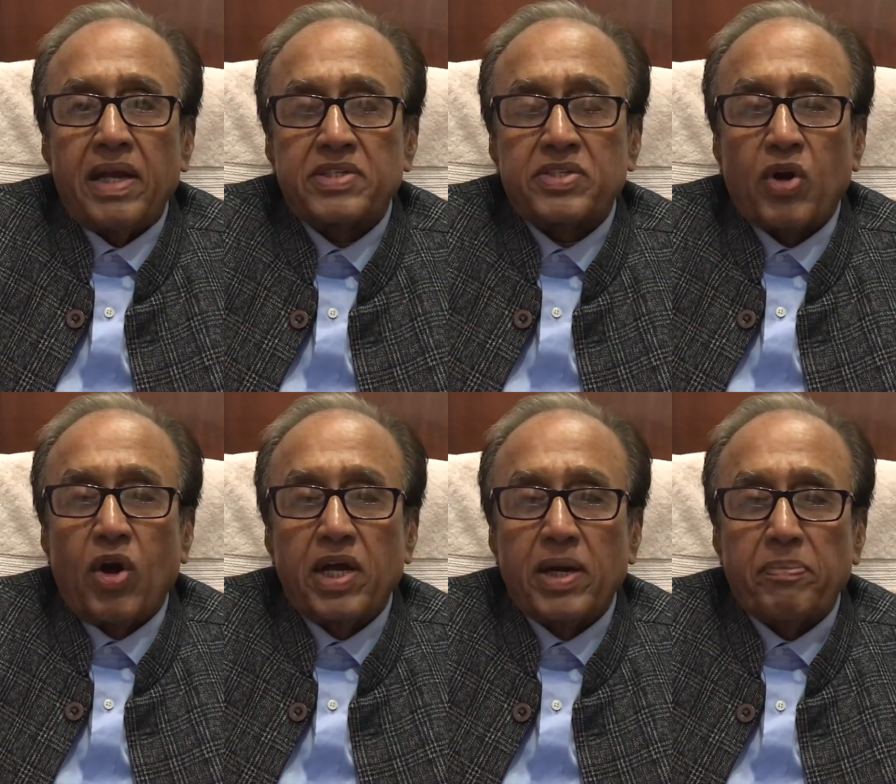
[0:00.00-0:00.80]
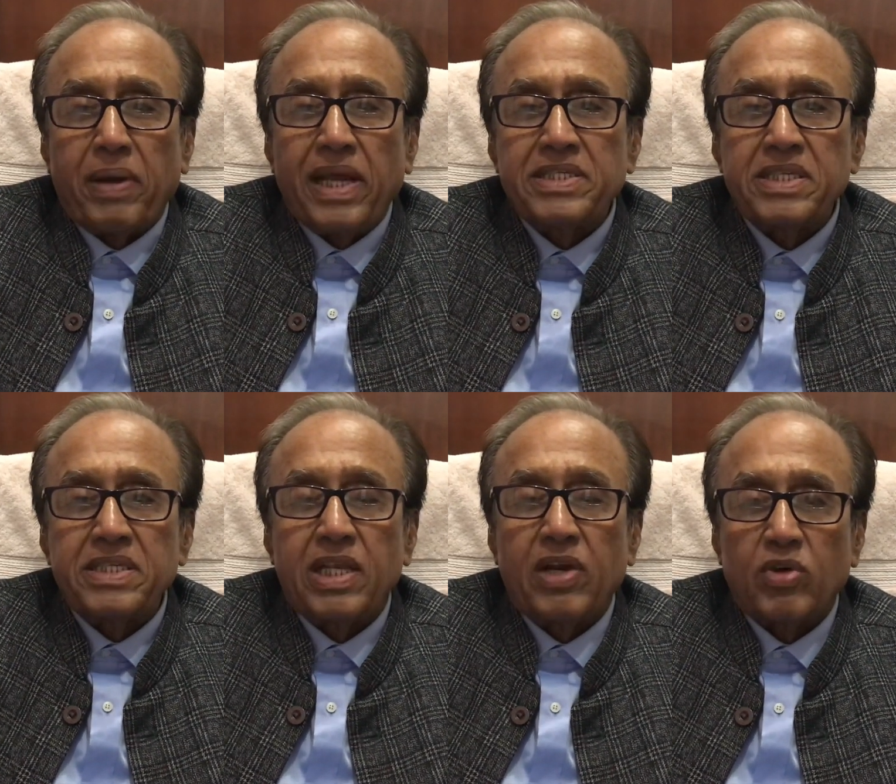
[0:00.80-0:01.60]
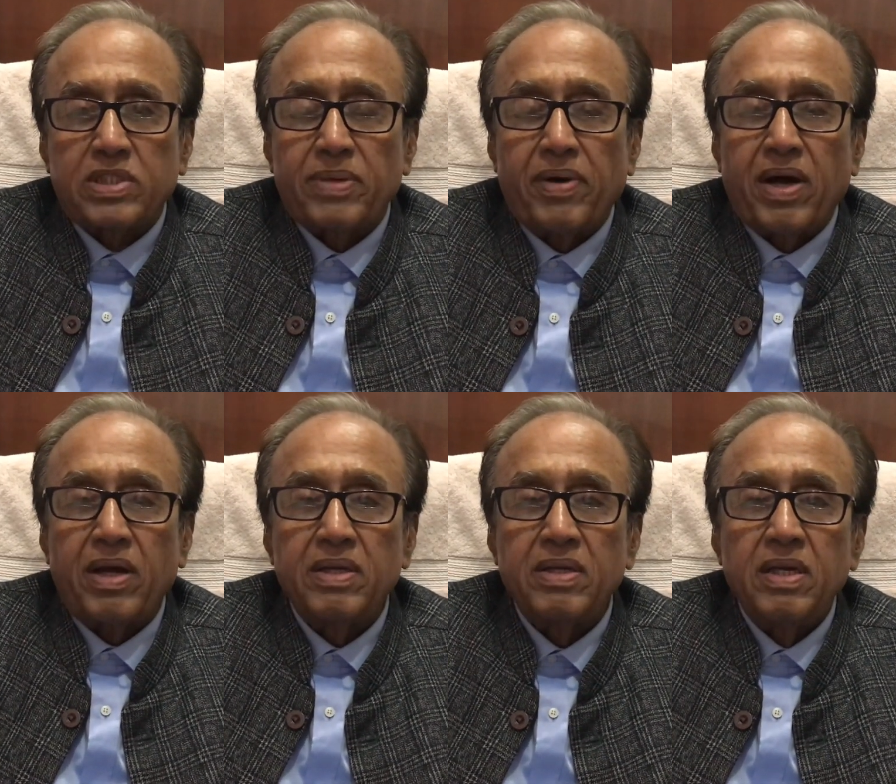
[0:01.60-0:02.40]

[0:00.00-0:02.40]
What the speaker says: a stronger base in the Lok Sabha